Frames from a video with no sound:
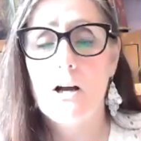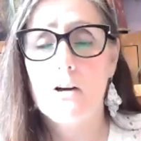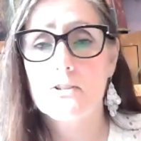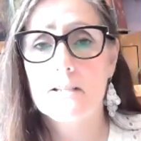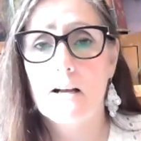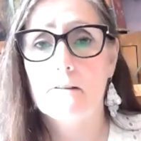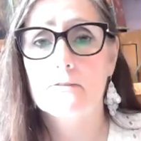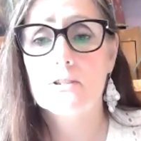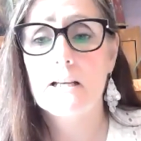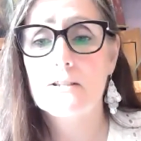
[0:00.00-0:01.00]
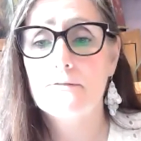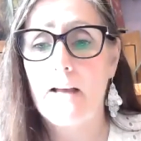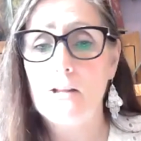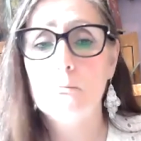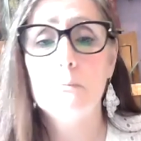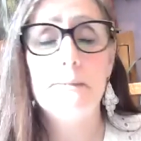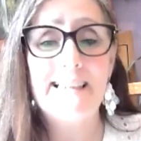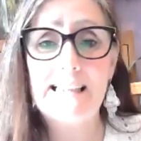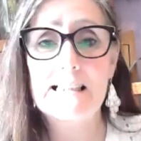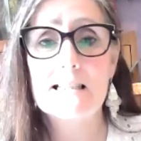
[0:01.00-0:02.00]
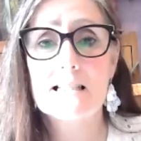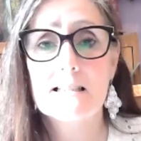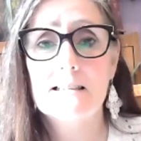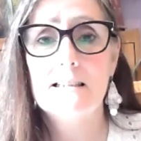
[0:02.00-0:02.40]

ourselves as fallible beings